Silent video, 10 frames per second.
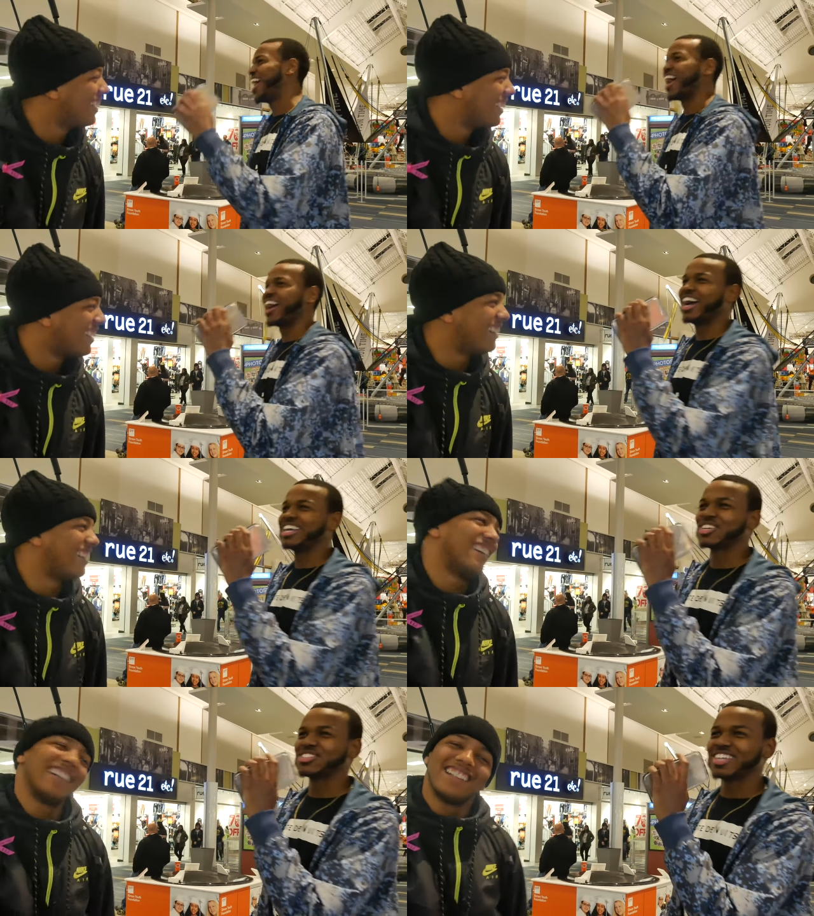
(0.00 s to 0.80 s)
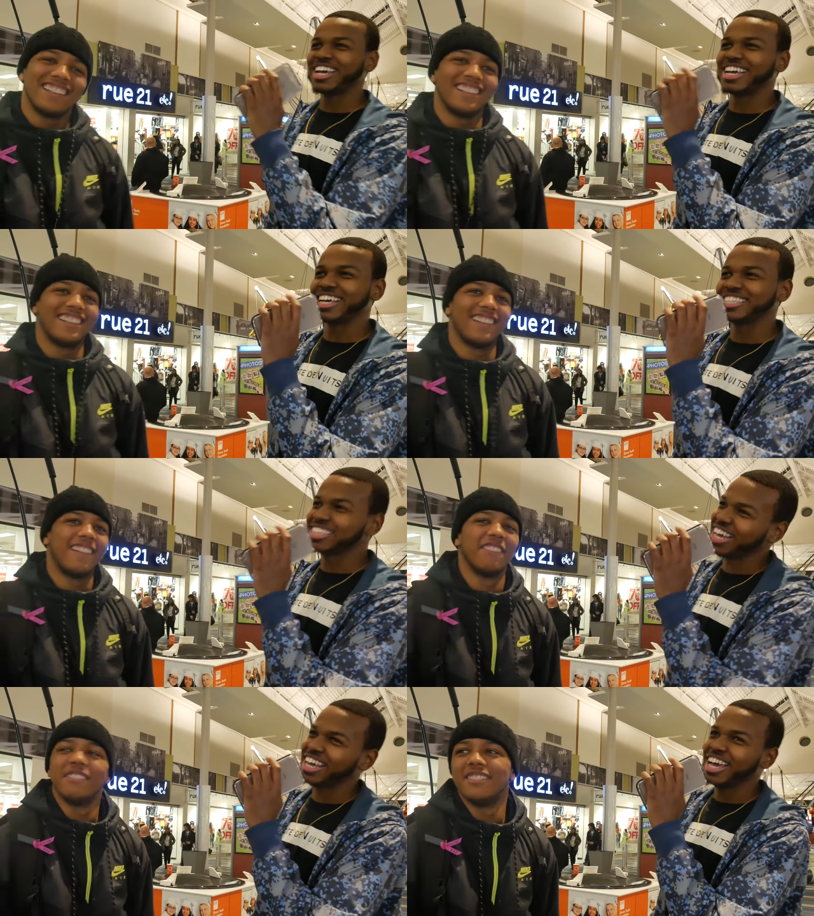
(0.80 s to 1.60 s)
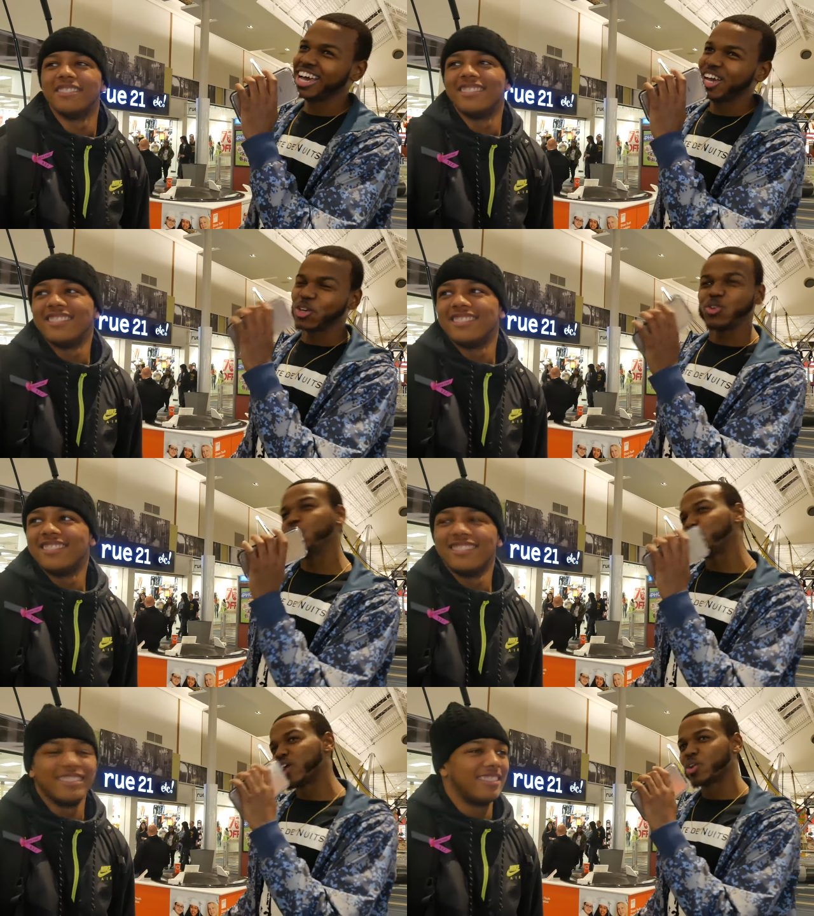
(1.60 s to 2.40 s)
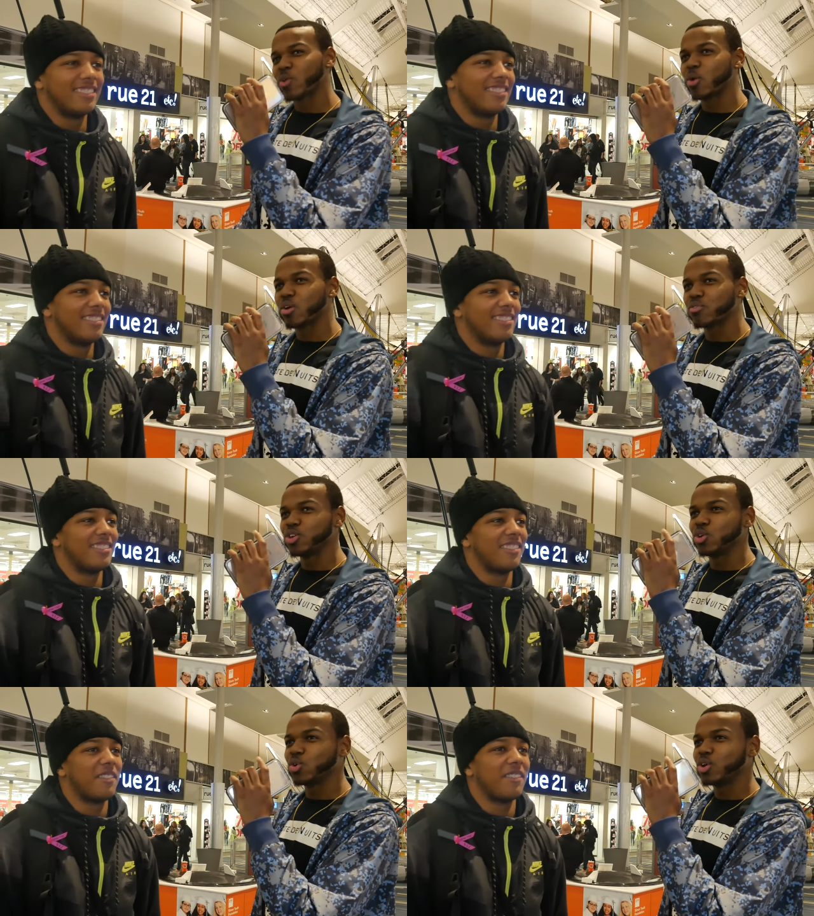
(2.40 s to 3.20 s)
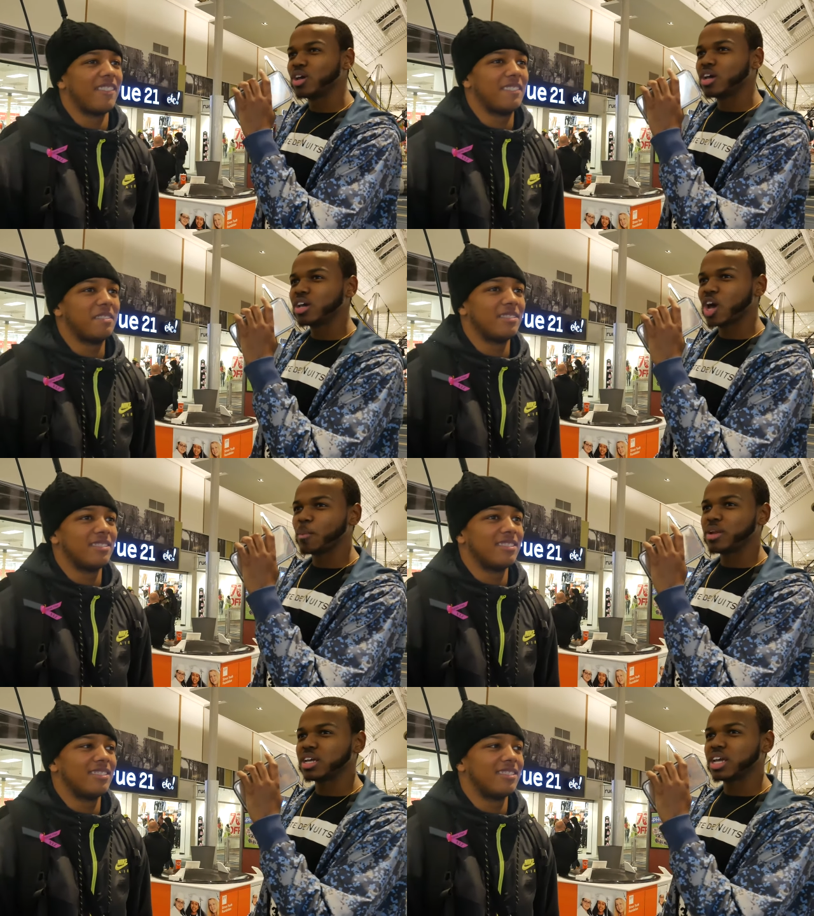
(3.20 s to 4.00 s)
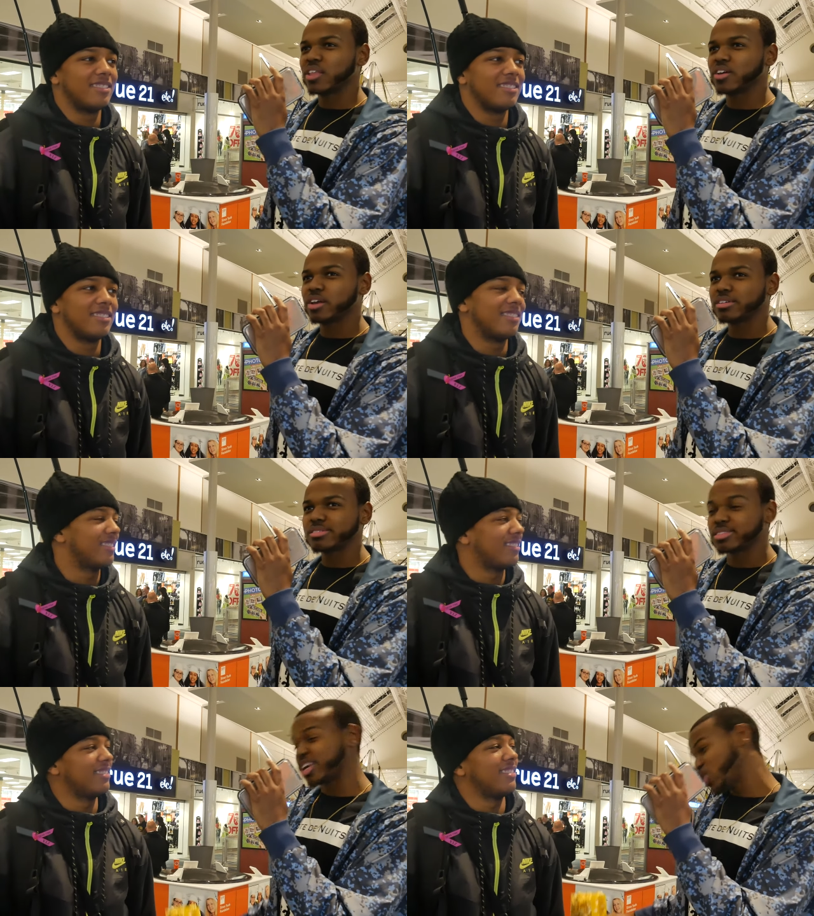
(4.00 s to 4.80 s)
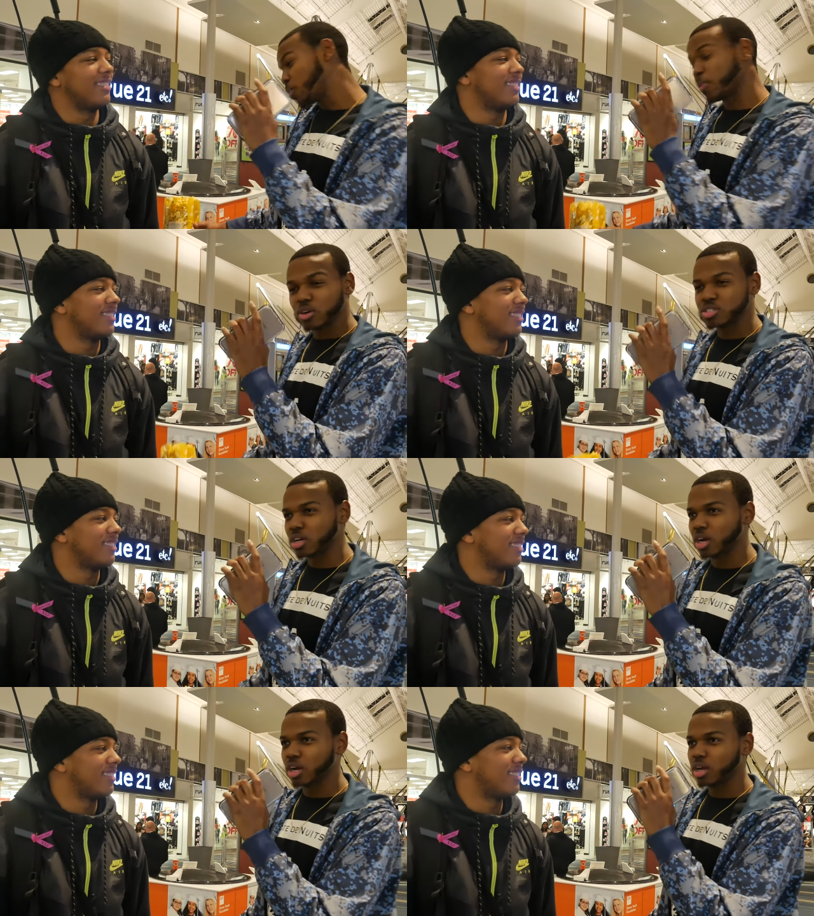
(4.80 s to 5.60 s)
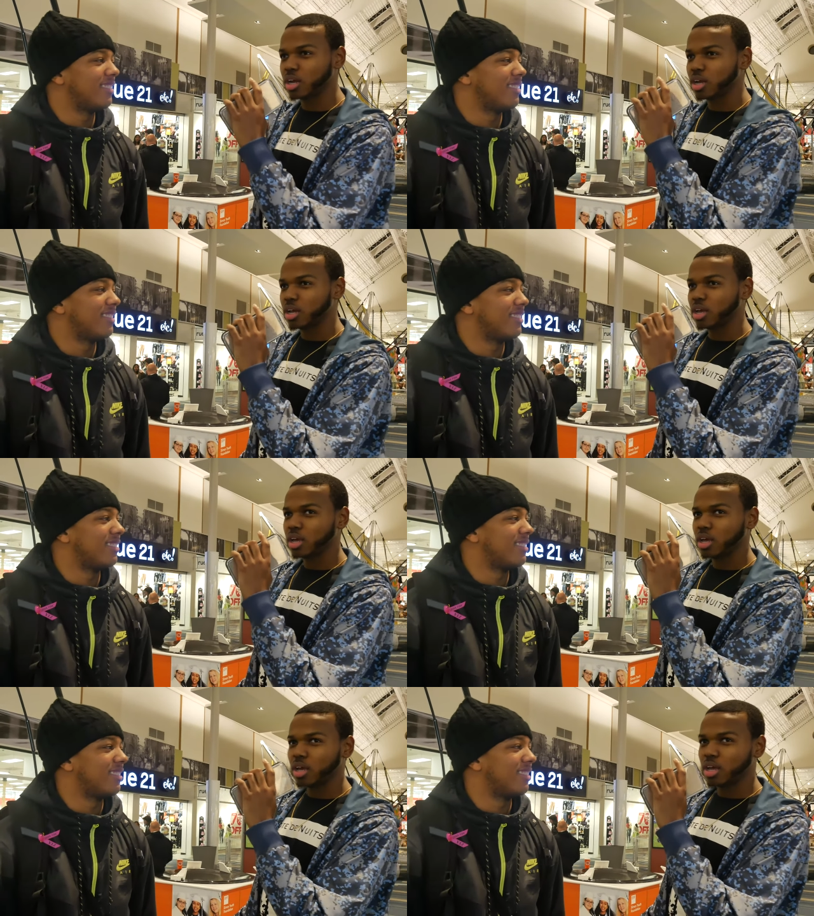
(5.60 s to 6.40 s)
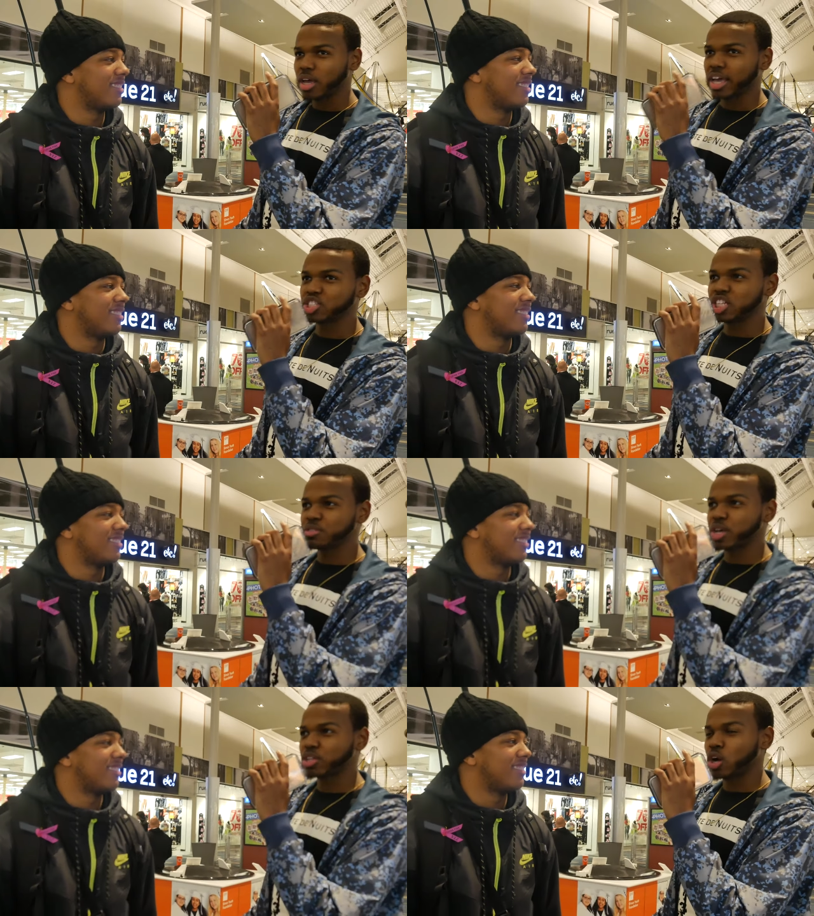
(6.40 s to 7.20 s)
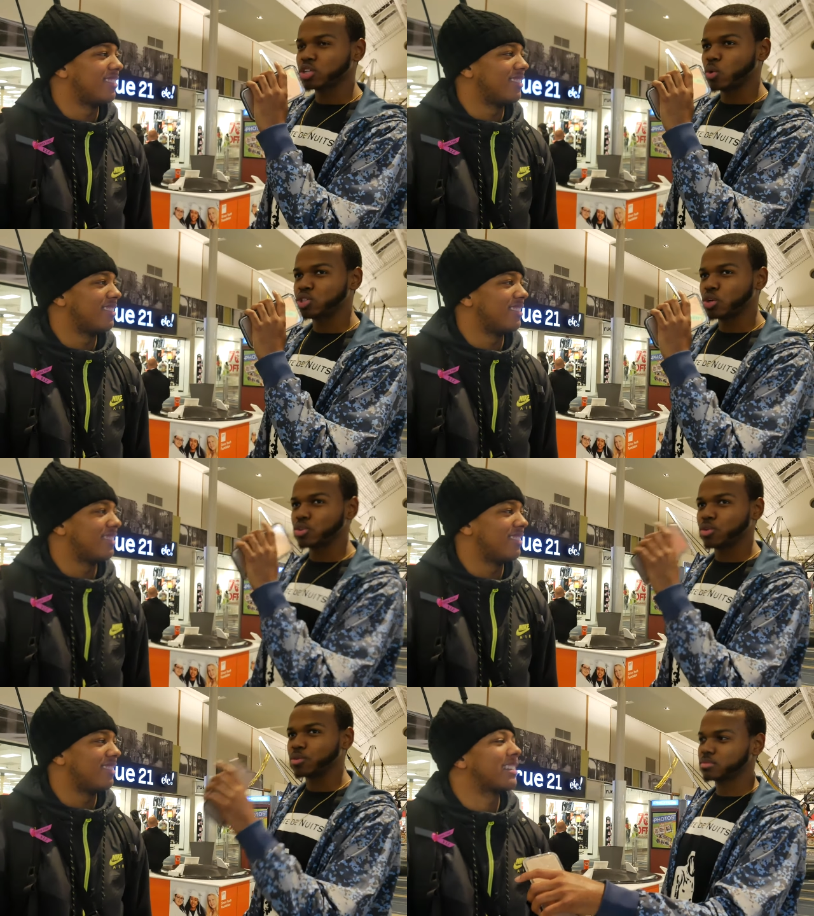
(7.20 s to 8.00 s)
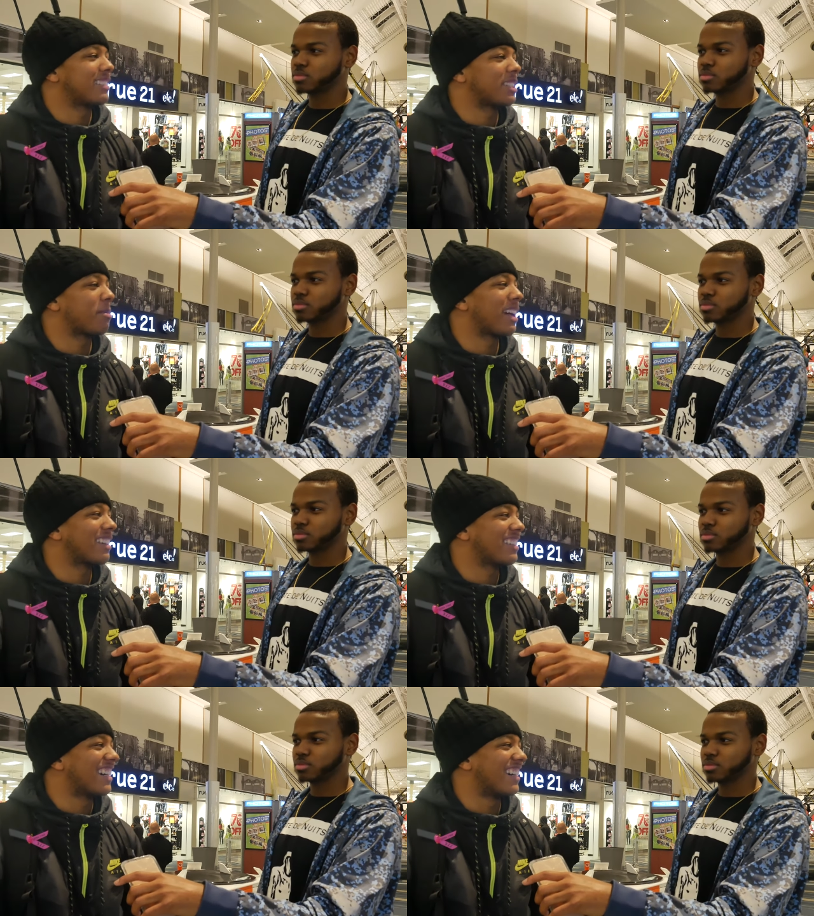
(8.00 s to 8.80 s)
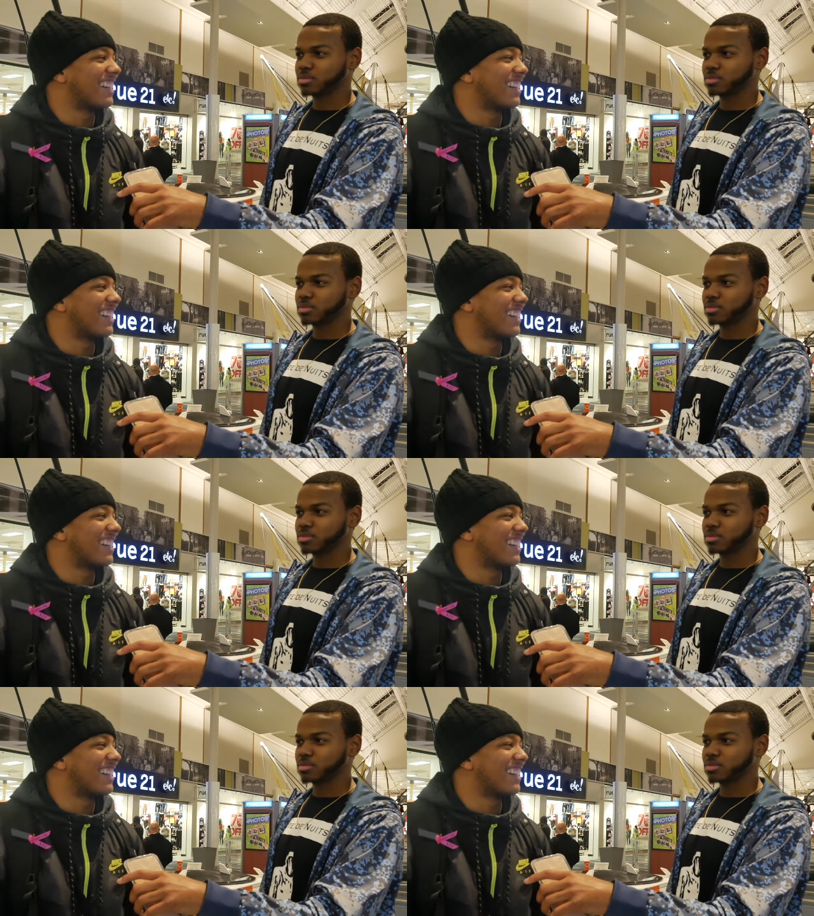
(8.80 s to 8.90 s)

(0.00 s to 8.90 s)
Speaker 1: Alright, so say you do find the right one for you. Y'all been together. Say you propose to her and she leaves you at the altar. What you gonna do? She might have died.